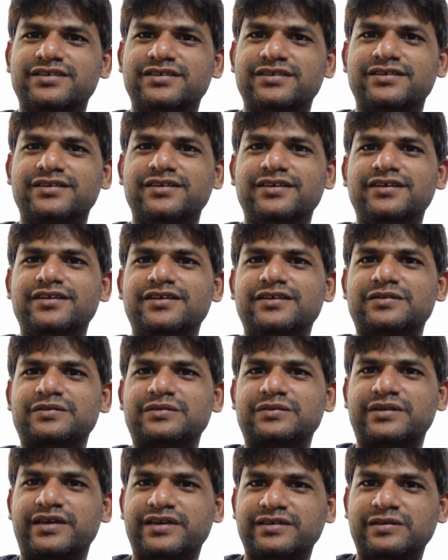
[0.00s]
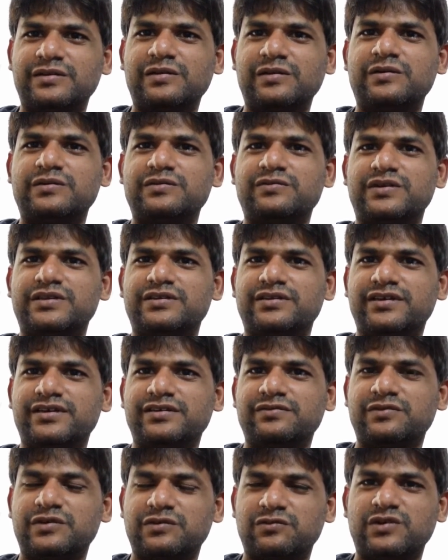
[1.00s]
So thanks a lot once
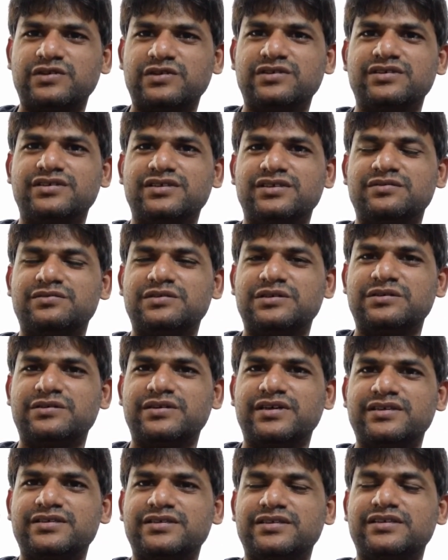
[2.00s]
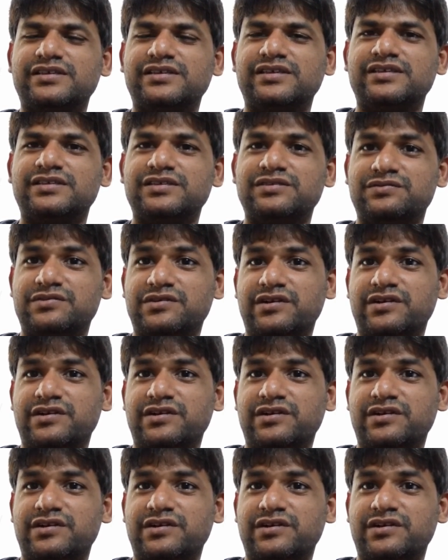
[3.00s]
again for watching this video, guys. In case if you